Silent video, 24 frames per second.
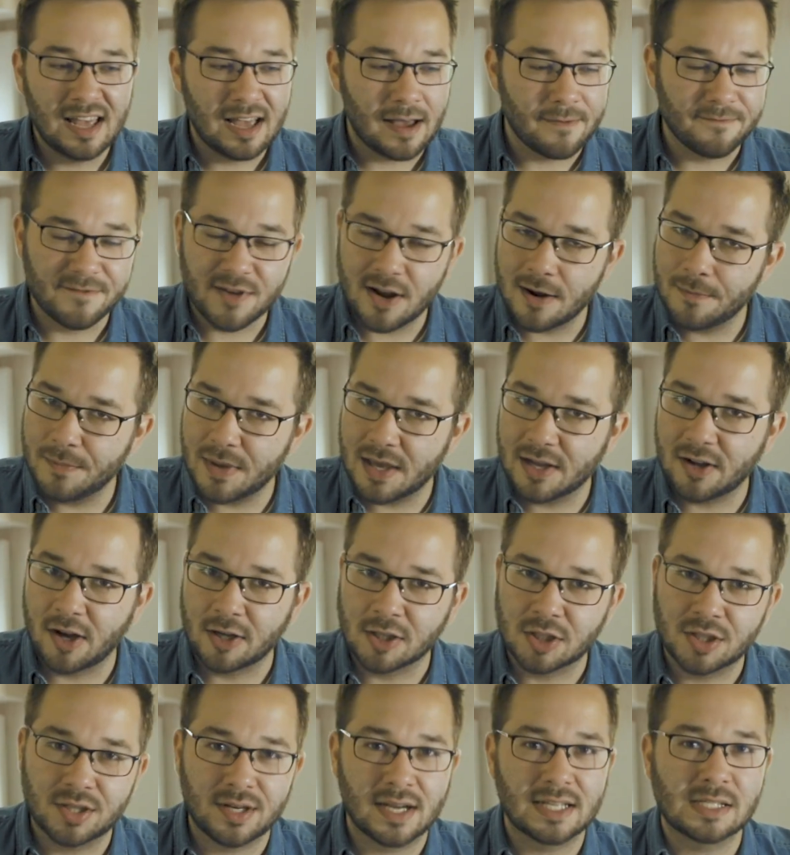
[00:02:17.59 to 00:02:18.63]
I'm very big
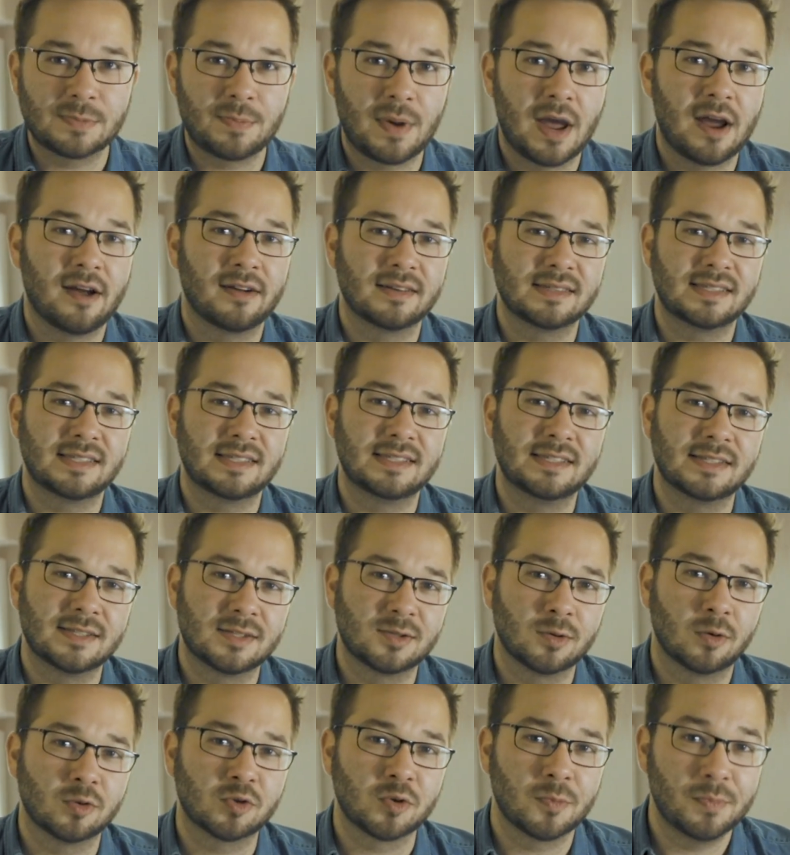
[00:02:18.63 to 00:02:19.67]
on transparency in
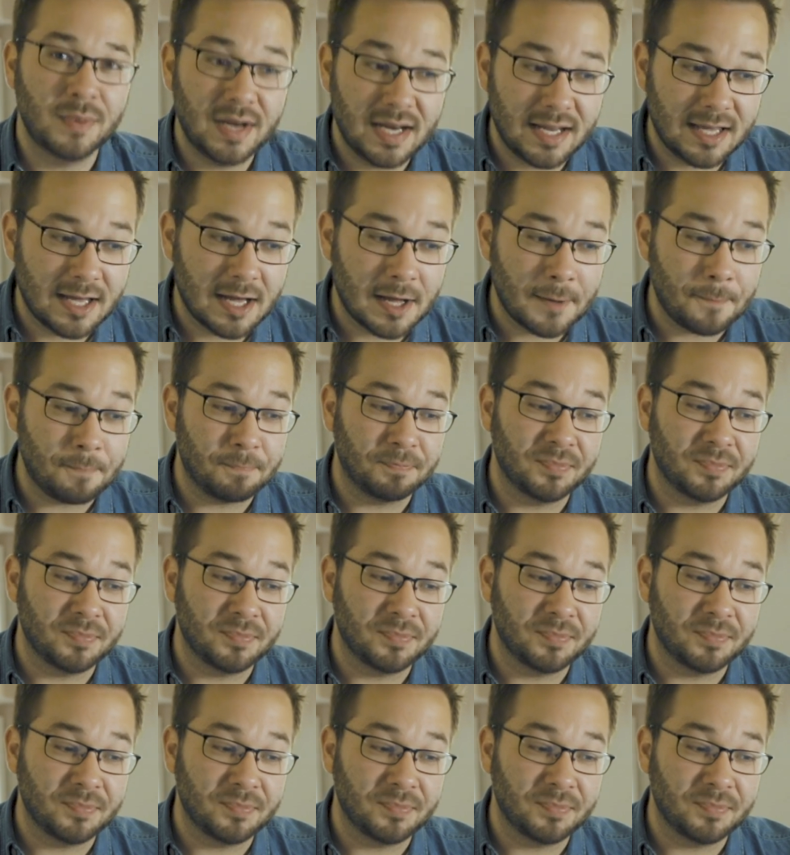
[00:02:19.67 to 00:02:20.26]
social media.